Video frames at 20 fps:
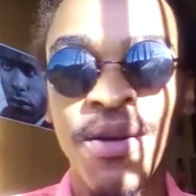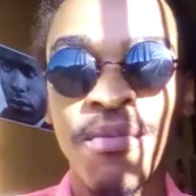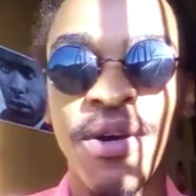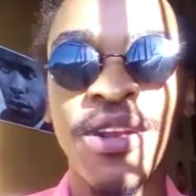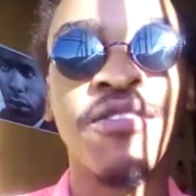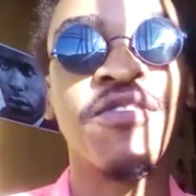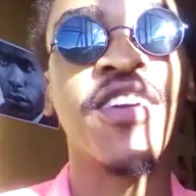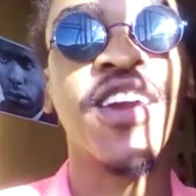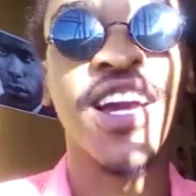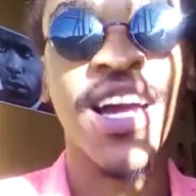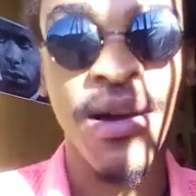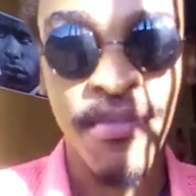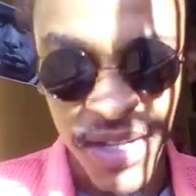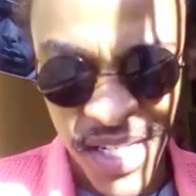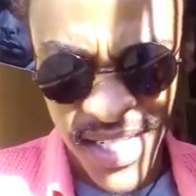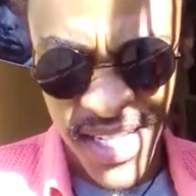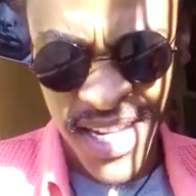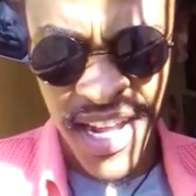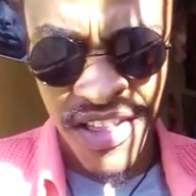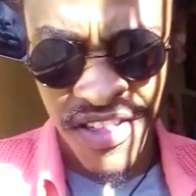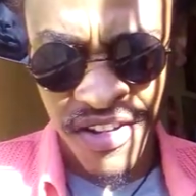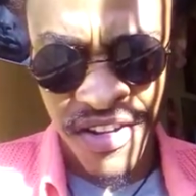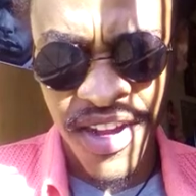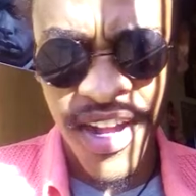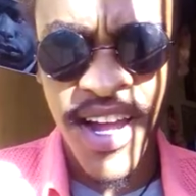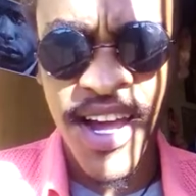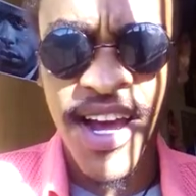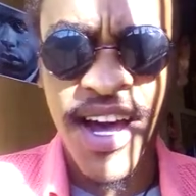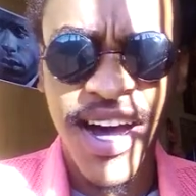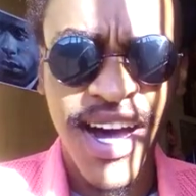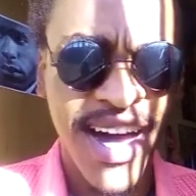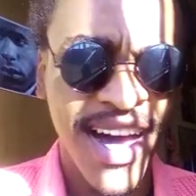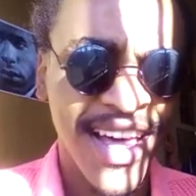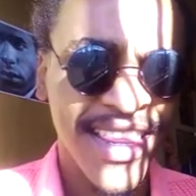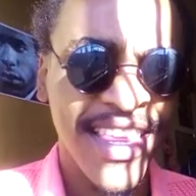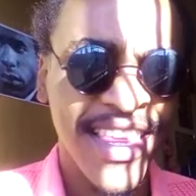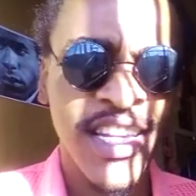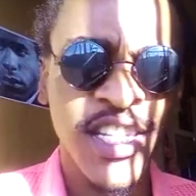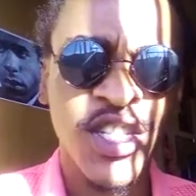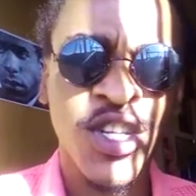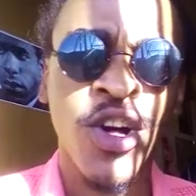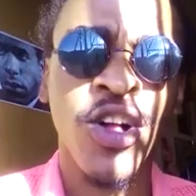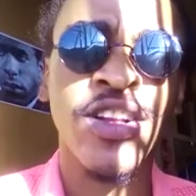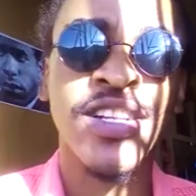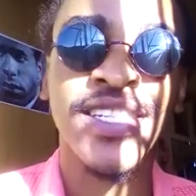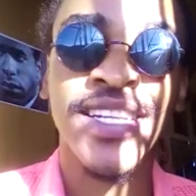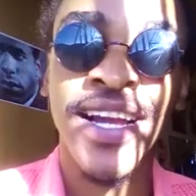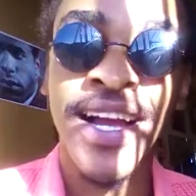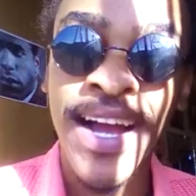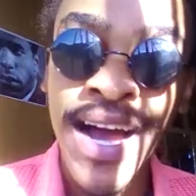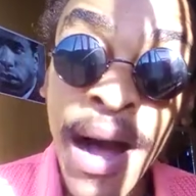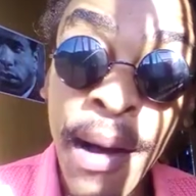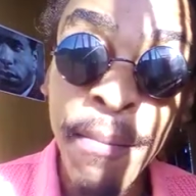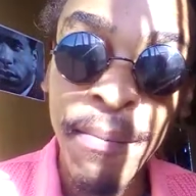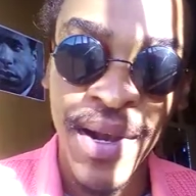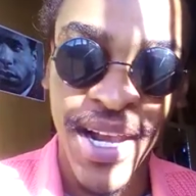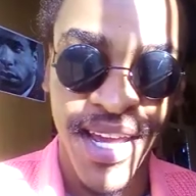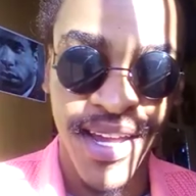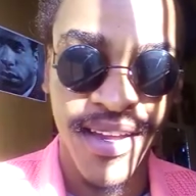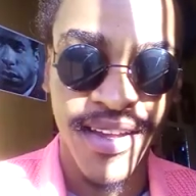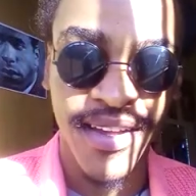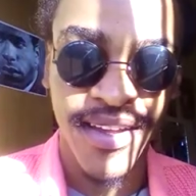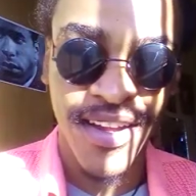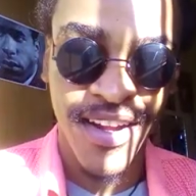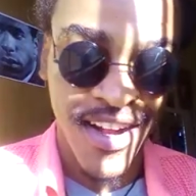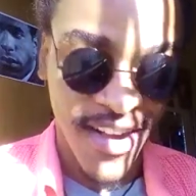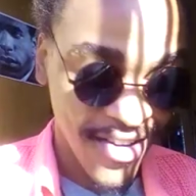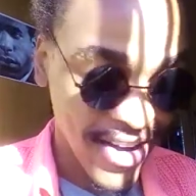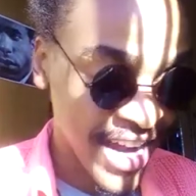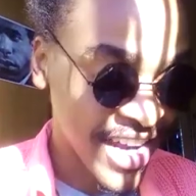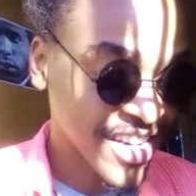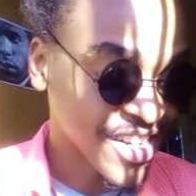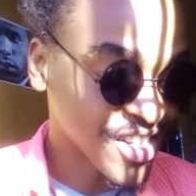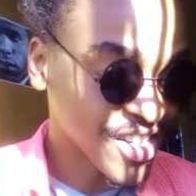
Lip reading: But if they're coming together, then it's called coupling, right?